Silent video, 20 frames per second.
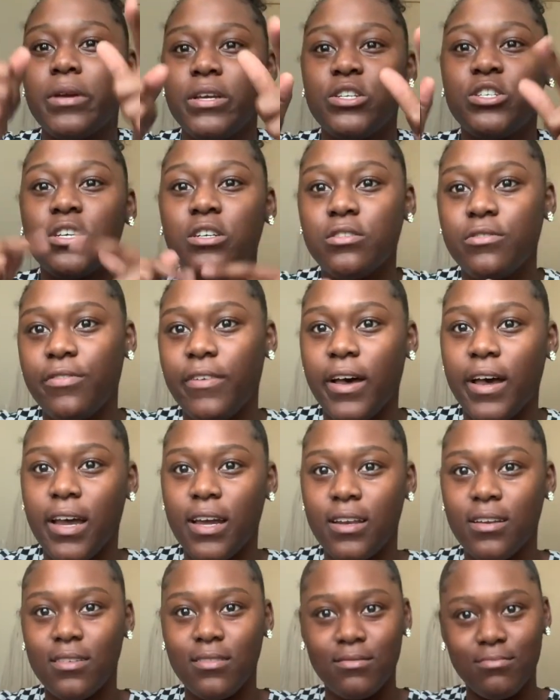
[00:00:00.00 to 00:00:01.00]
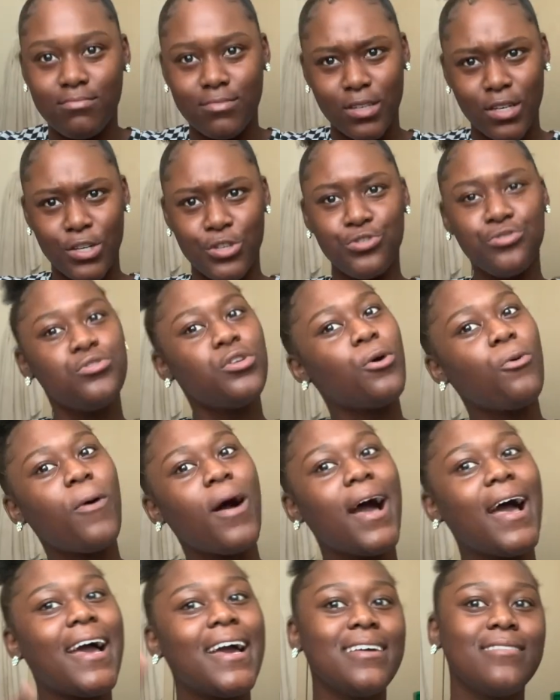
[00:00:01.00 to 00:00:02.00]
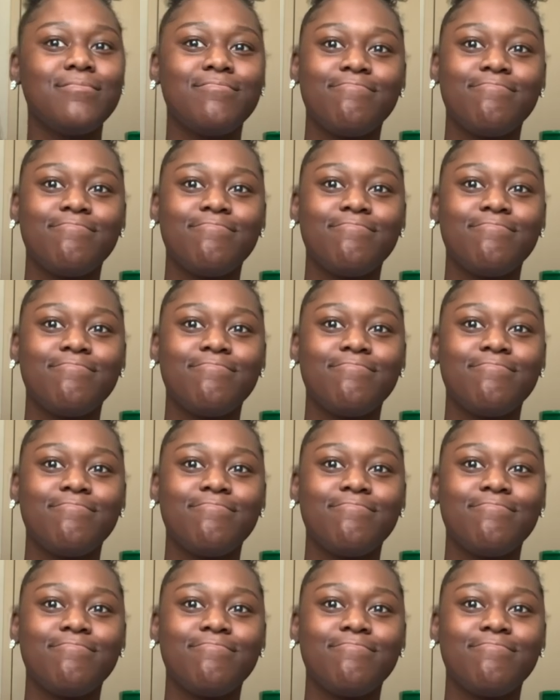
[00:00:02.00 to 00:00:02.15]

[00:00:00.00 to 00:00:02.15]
just fine. Because you know why?